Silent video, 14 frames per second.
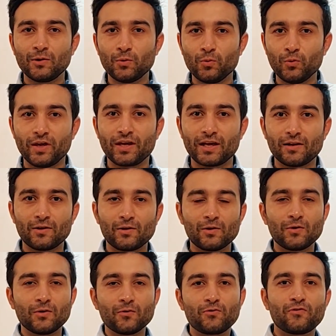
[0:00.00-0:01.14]
we can
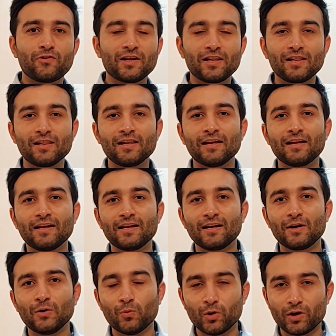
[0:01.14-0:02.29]
fill
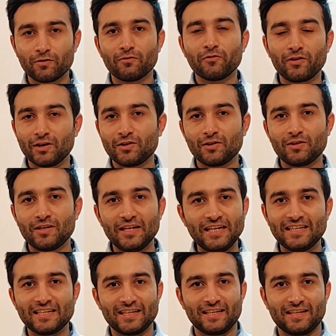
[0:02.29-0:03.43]
whatever we are
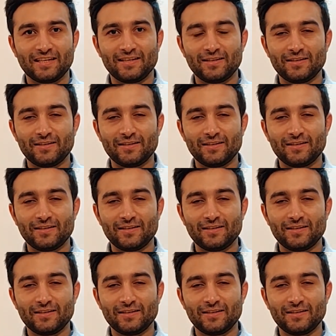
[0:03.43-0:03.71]
eating.